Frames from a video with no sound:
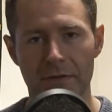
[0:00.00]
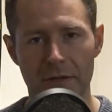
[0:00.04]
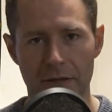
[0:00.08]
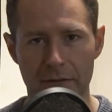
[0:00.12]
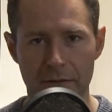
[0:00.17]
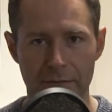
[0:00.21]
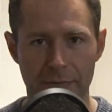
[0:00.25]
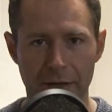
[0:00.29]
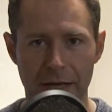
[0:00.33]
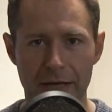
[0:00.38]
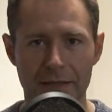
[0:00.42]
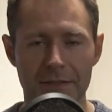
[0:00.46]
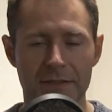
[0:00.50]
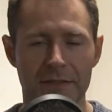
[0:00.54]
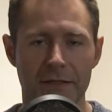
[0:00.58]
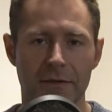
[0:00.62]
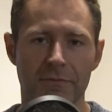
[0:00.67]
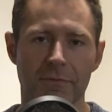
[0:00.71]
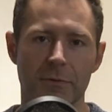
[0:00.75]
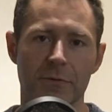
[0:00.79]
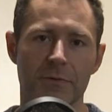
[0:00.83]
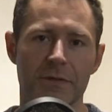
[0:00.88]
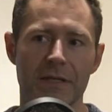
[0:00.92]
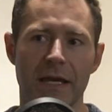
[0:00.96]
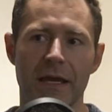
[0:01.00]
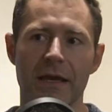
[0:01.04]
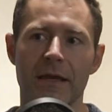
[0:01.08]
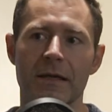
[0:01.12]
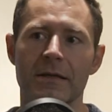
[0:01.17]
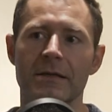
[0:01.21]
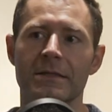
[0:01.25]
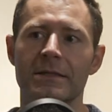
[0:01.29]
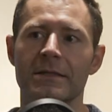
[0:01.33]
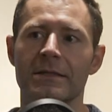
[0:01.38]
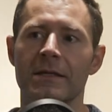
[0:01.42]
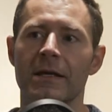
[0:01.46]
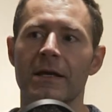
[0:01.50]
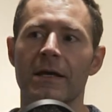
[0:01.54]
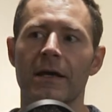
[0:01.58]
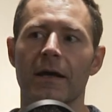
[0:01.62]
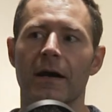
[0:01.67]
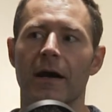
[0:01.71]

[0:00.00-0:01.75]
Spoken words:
in the past several days,